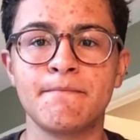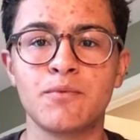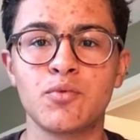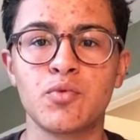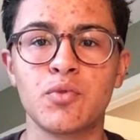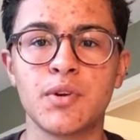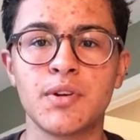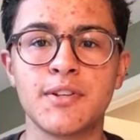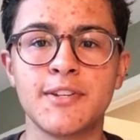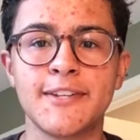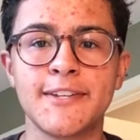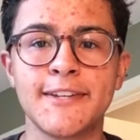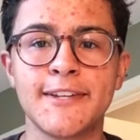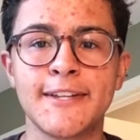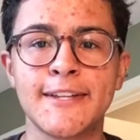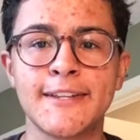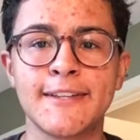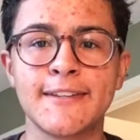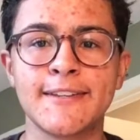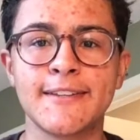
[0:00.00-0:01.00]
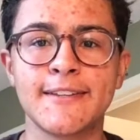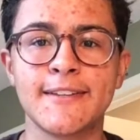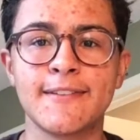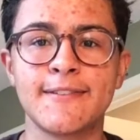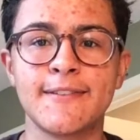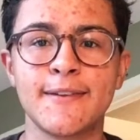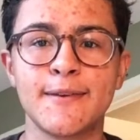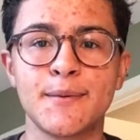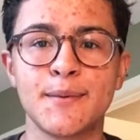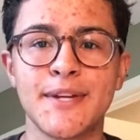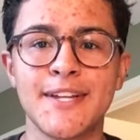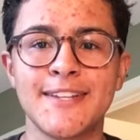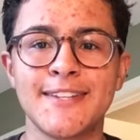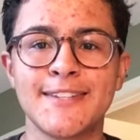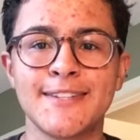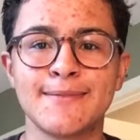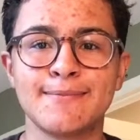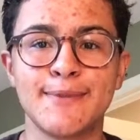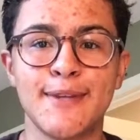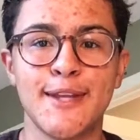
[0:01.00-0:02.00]
grunting and lifting weights
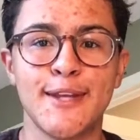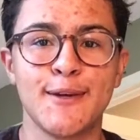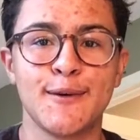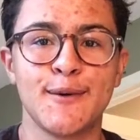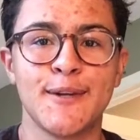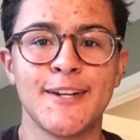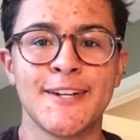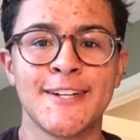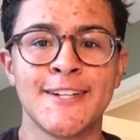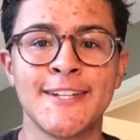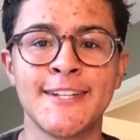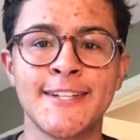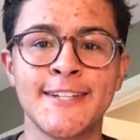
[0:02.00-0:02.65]
and being weird.